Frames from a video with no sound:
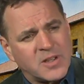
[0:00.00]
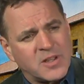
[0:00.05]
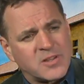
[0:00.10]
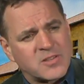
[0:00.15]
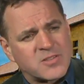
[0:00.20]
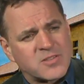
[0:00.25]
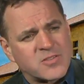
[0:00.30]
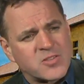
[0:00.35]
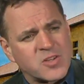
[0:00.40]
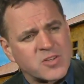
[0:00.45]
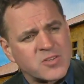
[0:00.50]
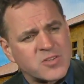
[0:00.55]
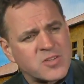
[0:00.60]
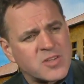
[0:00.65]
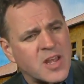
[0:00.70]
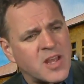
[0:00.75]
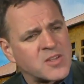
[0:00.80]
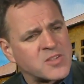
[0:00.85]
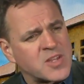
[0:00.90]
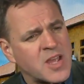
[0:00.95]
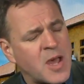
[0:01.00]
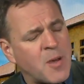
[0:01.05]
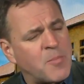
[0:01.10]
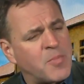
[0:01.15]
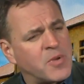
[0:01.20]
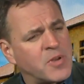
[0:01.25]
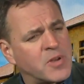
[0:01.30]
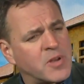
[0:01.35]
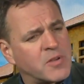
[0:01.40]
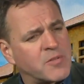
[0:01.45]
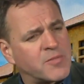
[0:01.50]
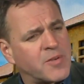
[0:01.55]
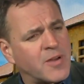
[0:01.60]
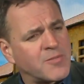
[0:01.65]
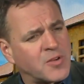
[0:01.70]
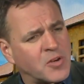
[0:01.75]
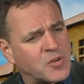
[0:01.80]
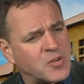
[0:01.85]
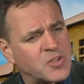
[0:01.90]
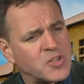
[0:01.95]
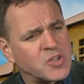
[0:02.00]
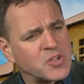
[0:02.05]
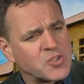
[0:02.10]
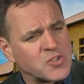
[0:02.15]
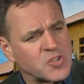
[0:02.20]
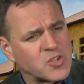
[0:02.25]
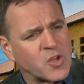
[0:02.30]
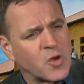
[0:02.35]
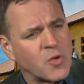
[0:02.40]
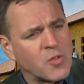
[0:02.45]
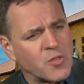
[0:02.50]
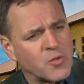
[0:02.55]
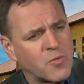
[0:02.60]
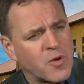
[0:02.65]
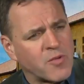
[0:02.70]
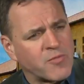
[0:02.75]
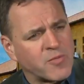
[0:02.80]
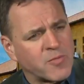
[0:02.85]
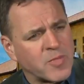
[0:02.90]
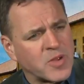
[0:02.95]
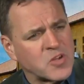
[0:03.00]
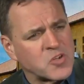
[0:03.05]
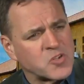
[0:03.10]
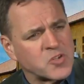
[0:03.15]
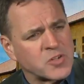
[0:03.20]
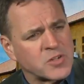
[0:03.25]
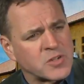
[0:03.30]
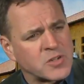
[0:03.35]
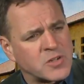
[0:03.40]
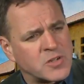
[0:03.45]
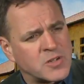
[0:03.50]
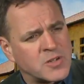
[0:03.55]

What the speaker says: It's just as happened 500 years ago in the Reformation.